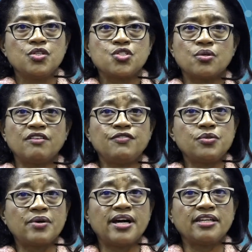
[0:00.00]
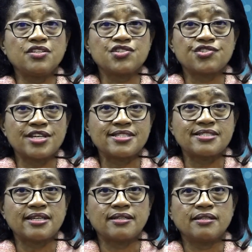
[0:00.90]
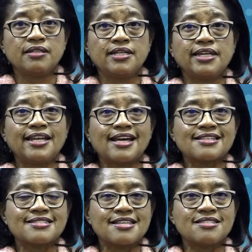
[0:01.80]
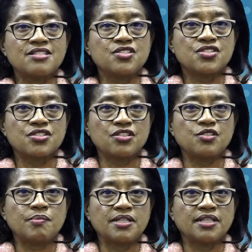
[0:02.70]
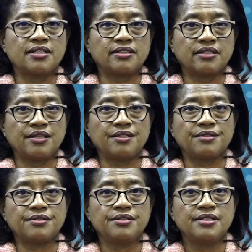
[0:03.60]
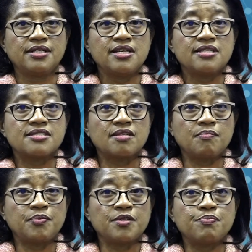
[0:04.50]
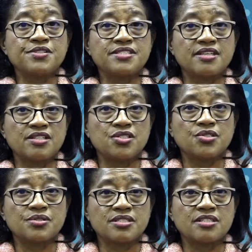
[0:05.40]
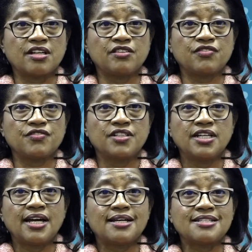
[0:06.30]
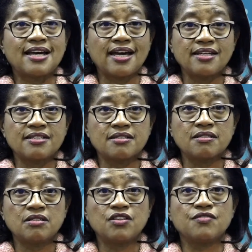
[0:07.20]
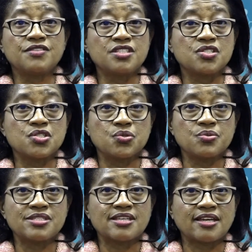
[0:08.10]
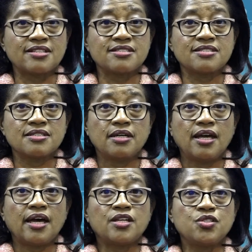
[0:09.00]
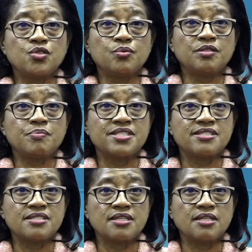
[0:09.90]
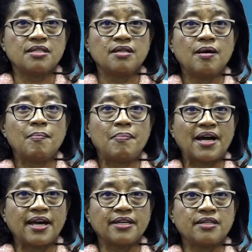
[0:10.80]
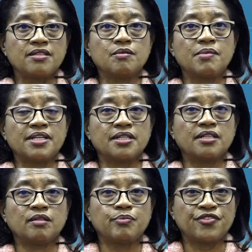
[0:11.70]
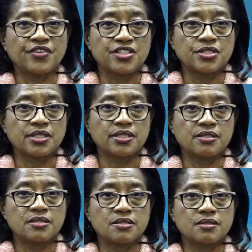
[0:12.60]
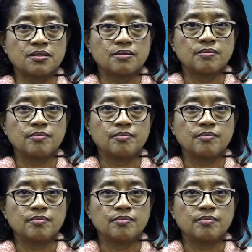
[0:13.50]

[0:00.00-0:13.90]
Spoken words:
So if you are interested in accessing such medical care, simply present yourself at either of these two sites and you will be seen by the medical professionals.